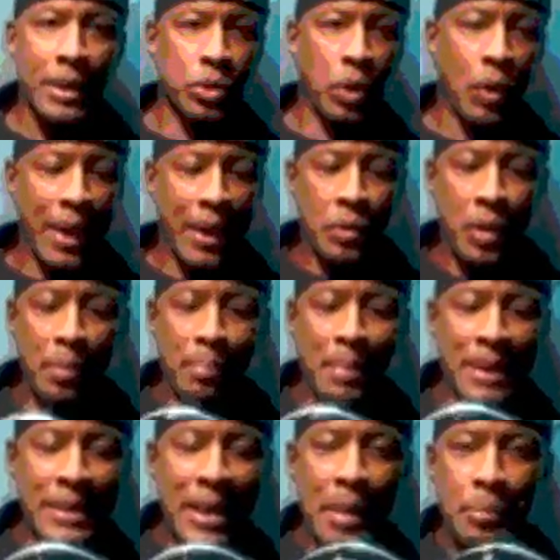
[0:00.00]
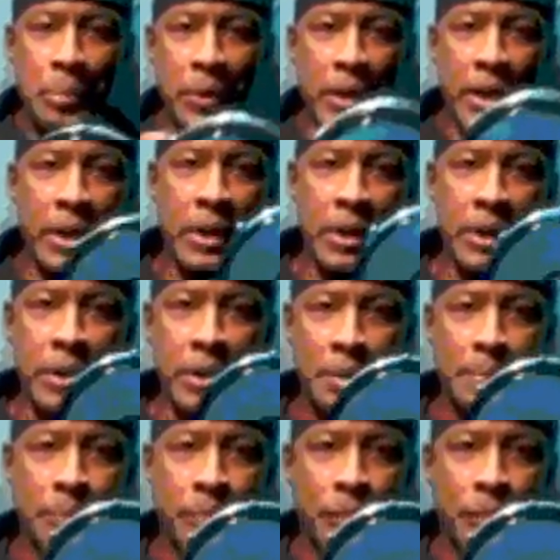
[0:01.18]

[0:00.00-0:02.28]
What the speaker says: so I grip my tambourine here,